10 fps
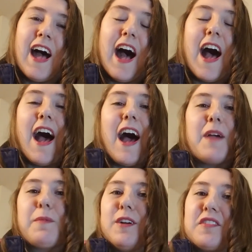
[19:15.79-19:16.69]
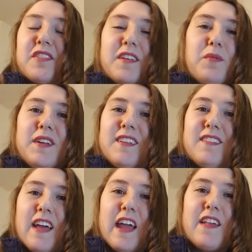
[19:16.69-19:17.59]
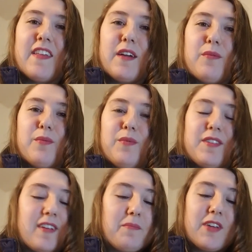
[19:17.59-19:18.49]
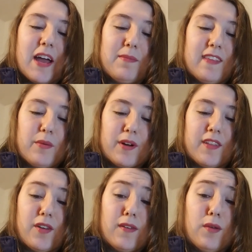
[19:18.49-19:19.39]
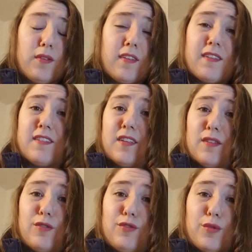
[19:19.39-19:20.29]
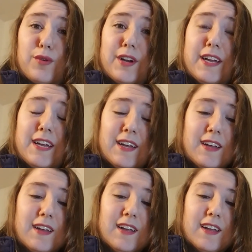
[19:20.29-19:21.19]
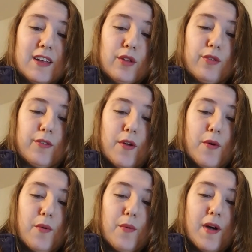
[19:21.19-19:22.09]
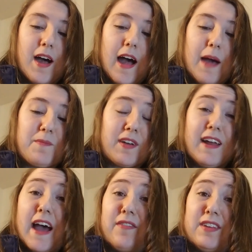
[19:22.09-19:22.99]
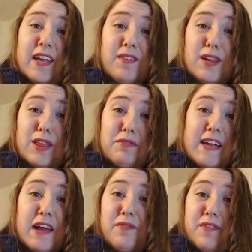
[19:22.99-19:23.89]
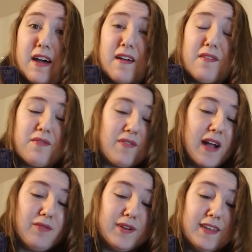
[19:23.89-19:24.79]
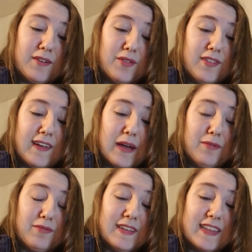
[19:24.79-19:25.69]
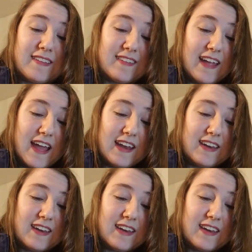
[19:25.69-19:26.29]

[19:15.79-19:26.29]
I personally want to say sometimes they were a little useless to the story. So I'm gonna have to give it a 3 out of 5. I really don't think I would read this again.